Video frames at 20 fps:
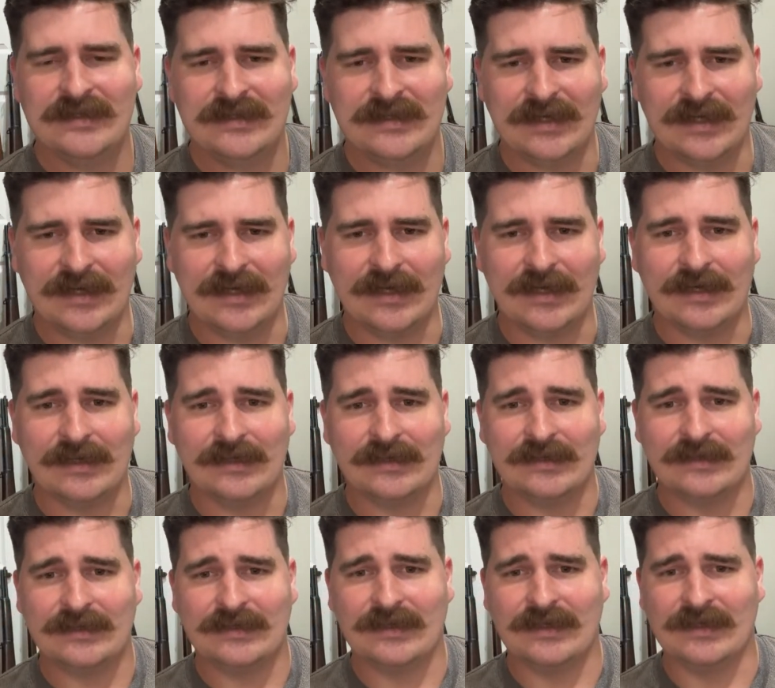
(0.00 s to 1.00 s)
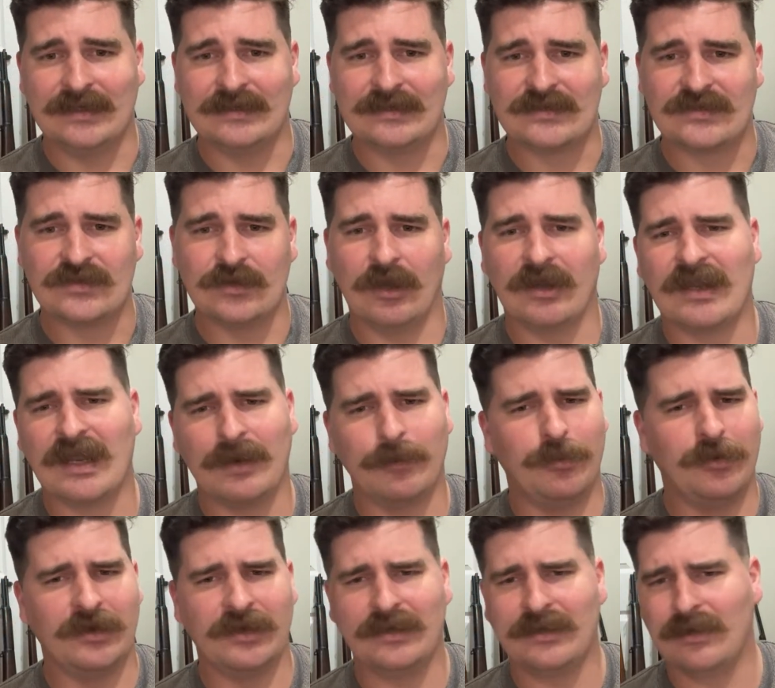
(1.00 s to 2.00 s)
And so I got to
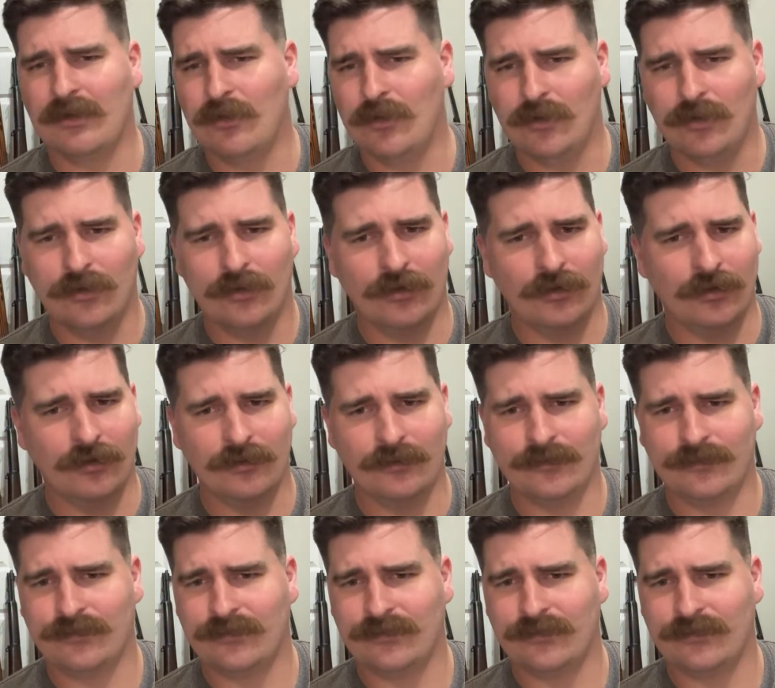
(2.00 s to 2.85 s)
put in a whole